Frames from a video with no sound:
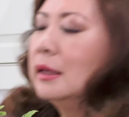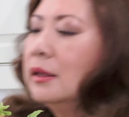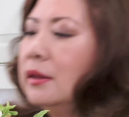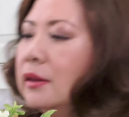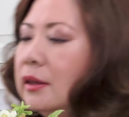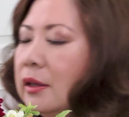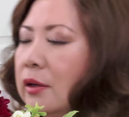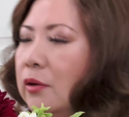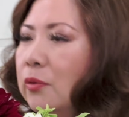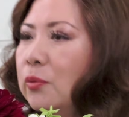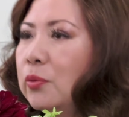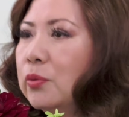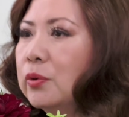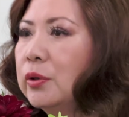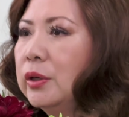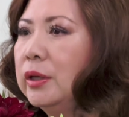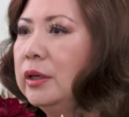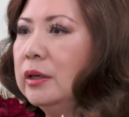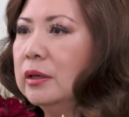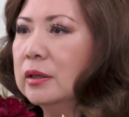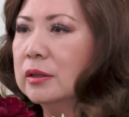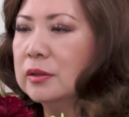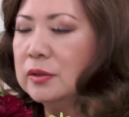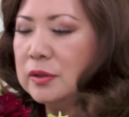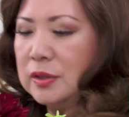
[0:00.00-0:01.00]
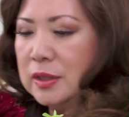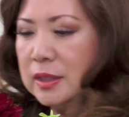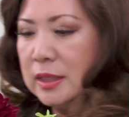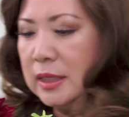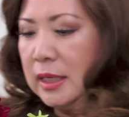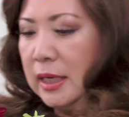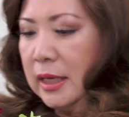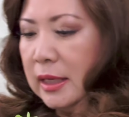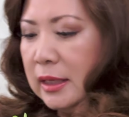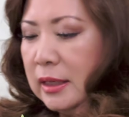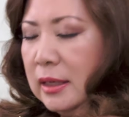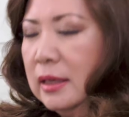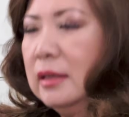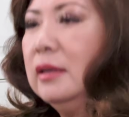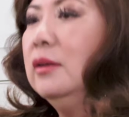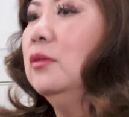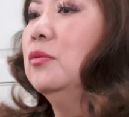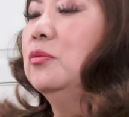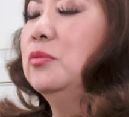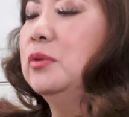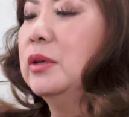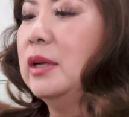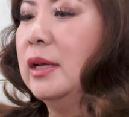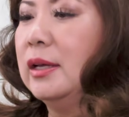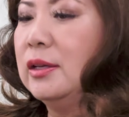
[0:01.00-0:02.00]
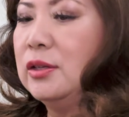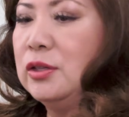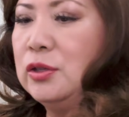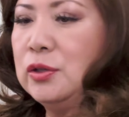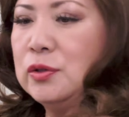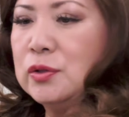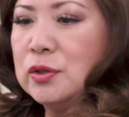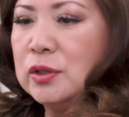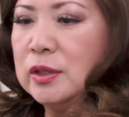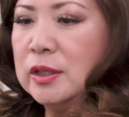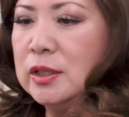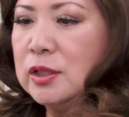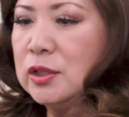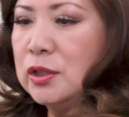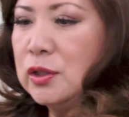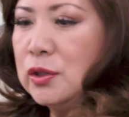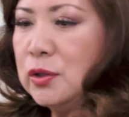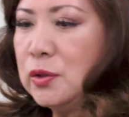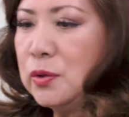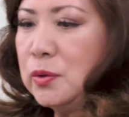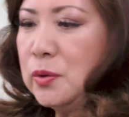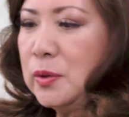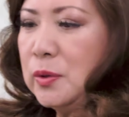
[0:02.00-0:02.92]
think we are done. What I usually do